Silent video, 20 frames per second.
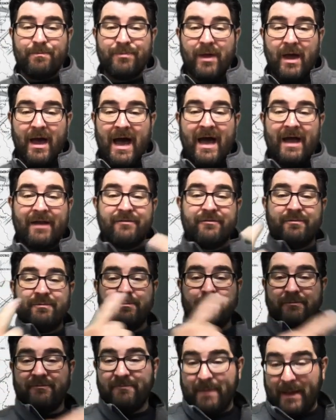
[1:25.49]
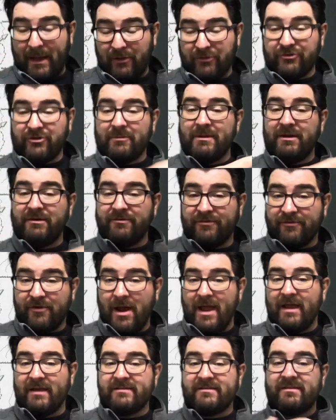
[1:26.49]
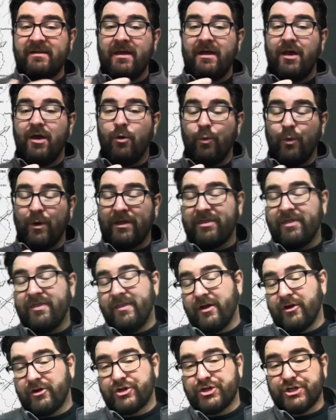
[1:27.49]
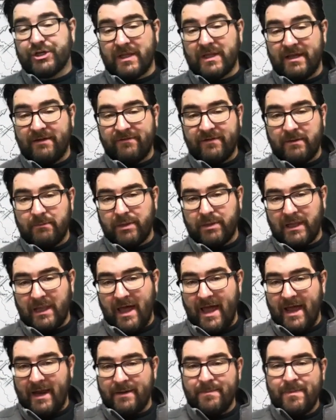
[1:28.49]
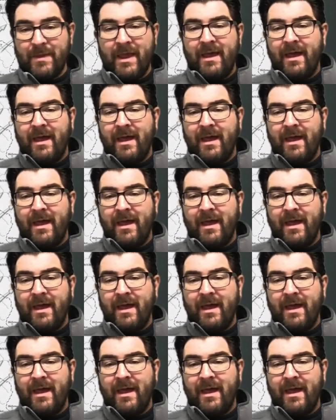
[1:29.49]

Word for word: on Belgium and France with their Schlieffen Plan.